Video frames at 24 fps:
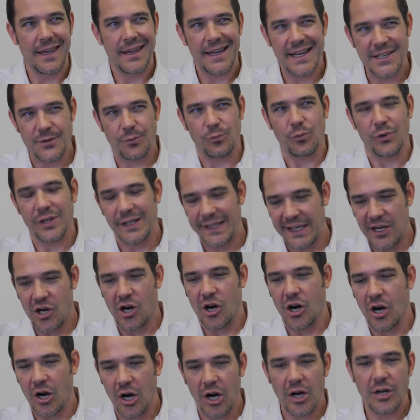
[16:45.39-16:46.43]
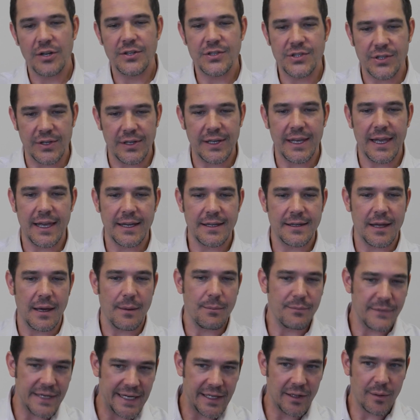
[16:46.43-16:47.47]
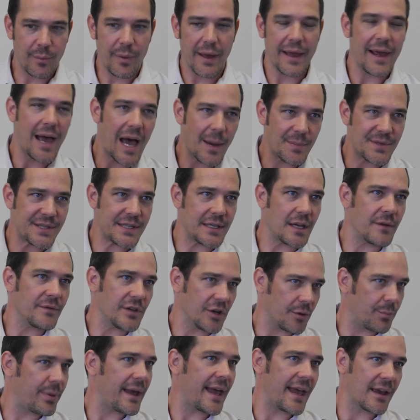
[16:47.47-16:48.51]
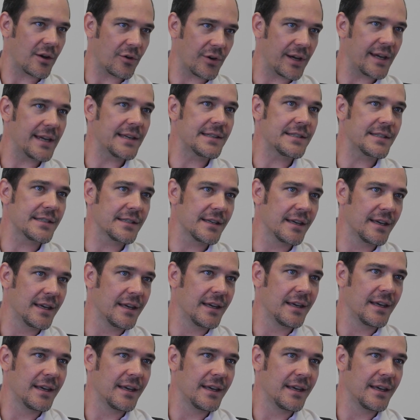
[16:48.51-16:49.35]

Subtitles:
It's really hard to get a needle biopsy of your pancreas.